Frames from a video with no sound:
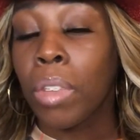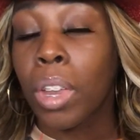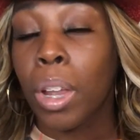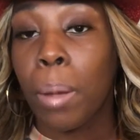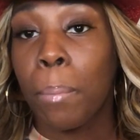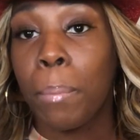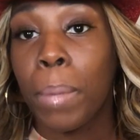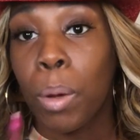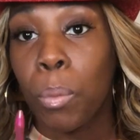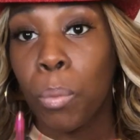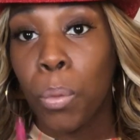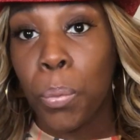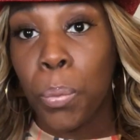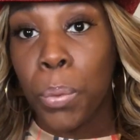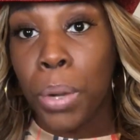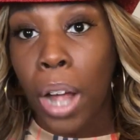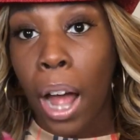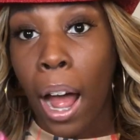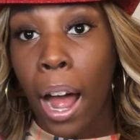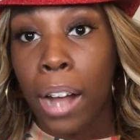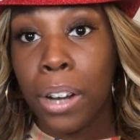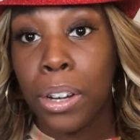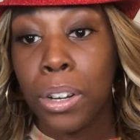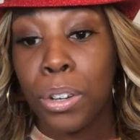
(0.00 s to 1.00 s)
But when
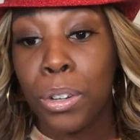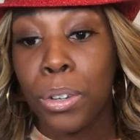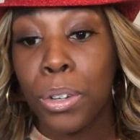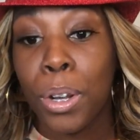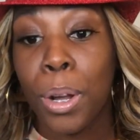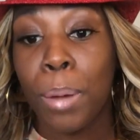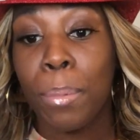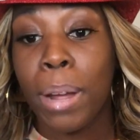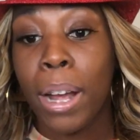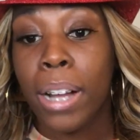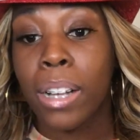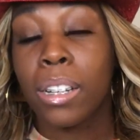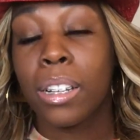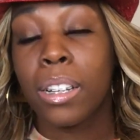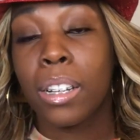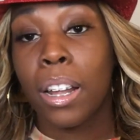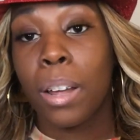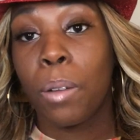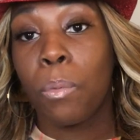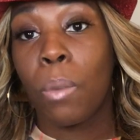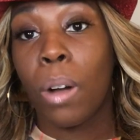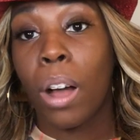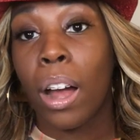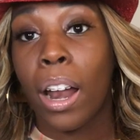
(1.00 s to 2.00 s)
I do go back to
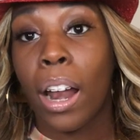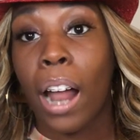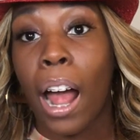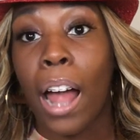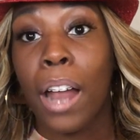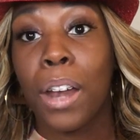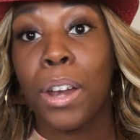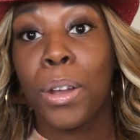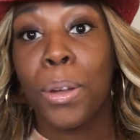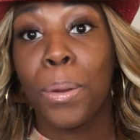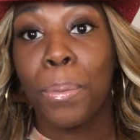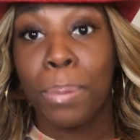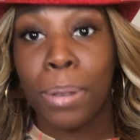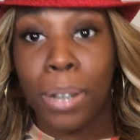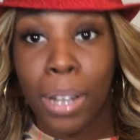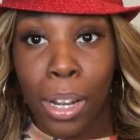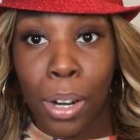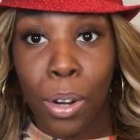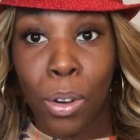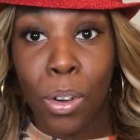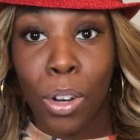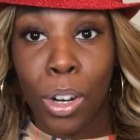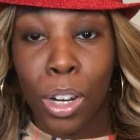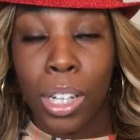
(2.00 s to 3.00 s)
San Juan, I do plan
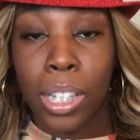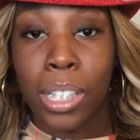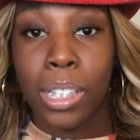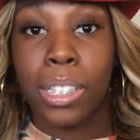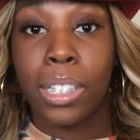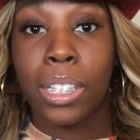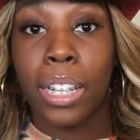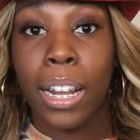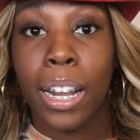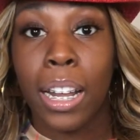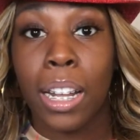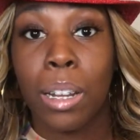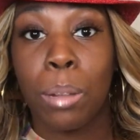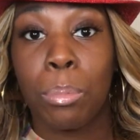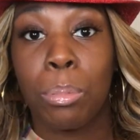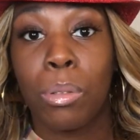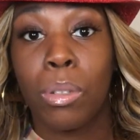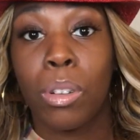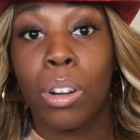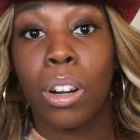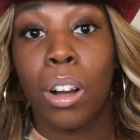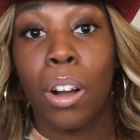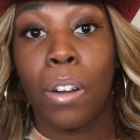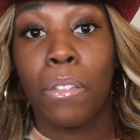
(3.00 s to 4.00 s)
on taking the
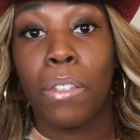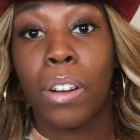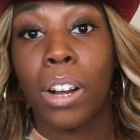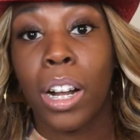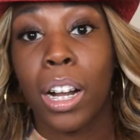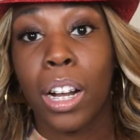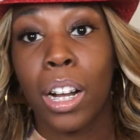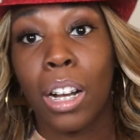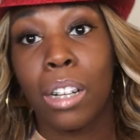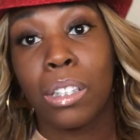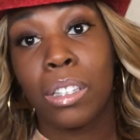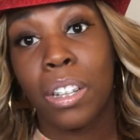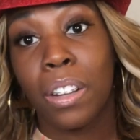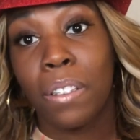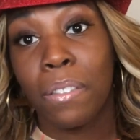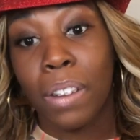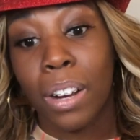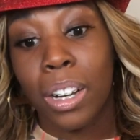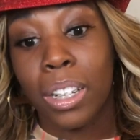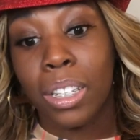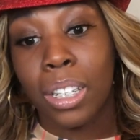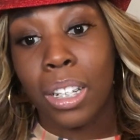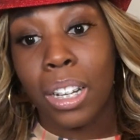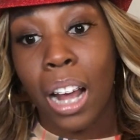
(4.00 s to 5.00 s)
port over and go to the
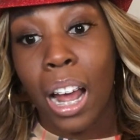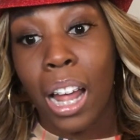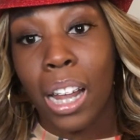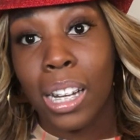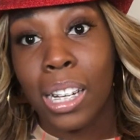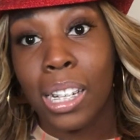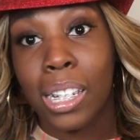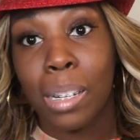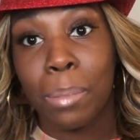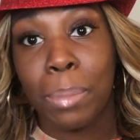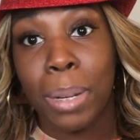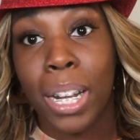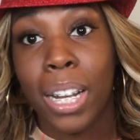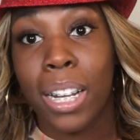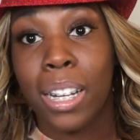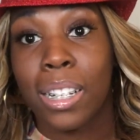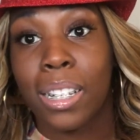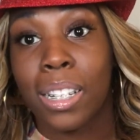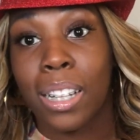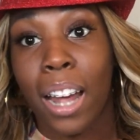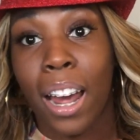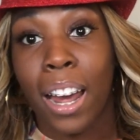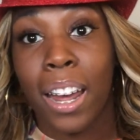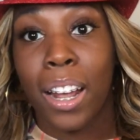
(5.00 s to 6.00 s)
Virgin Islands,
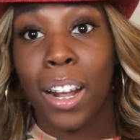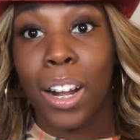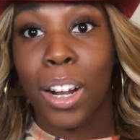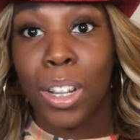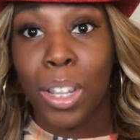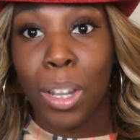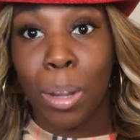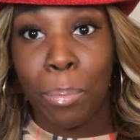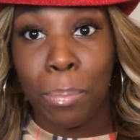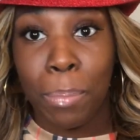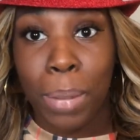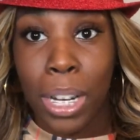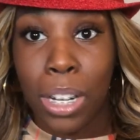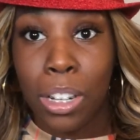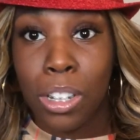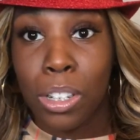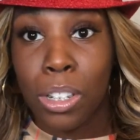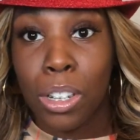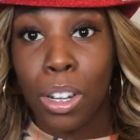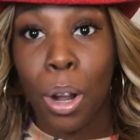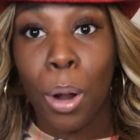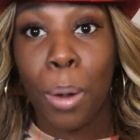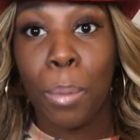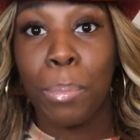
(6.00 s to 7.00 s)
because I hear the
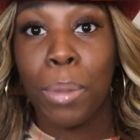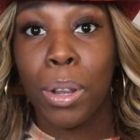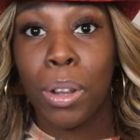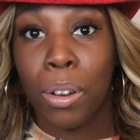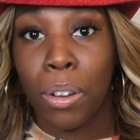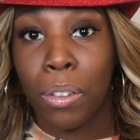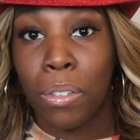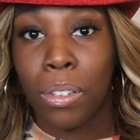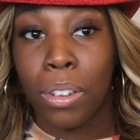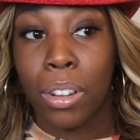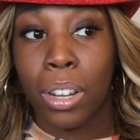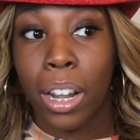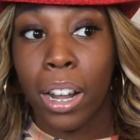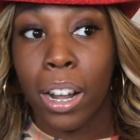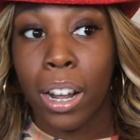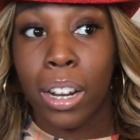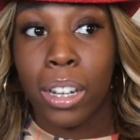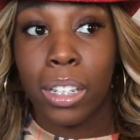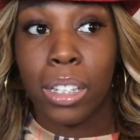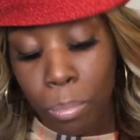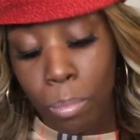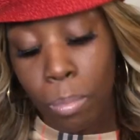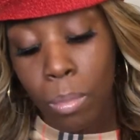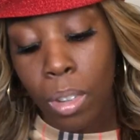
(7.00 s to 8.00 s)
beaches are beautiful there.
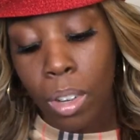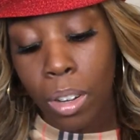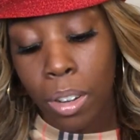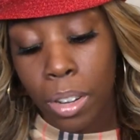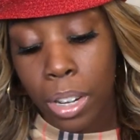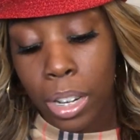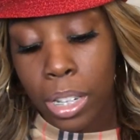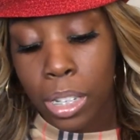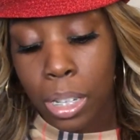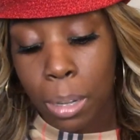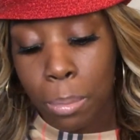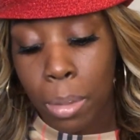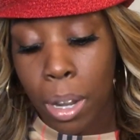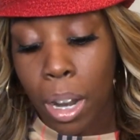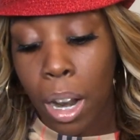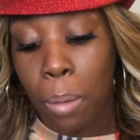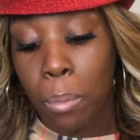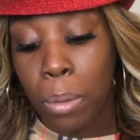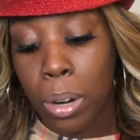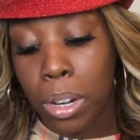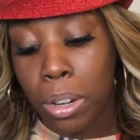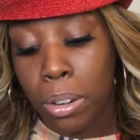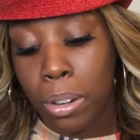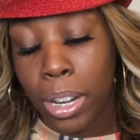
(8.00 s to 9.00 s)
So that's something I'm
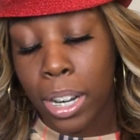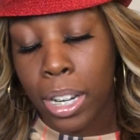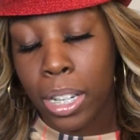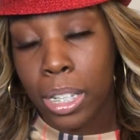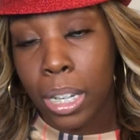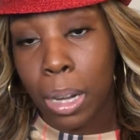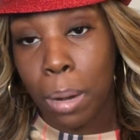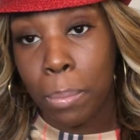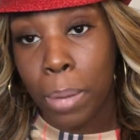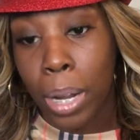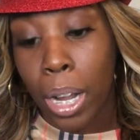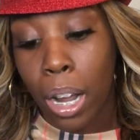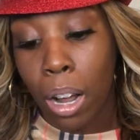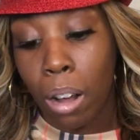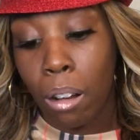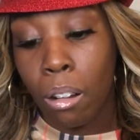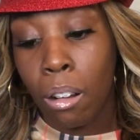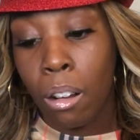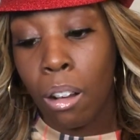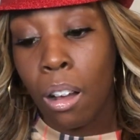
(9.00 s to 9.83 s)
gonna do next time we go.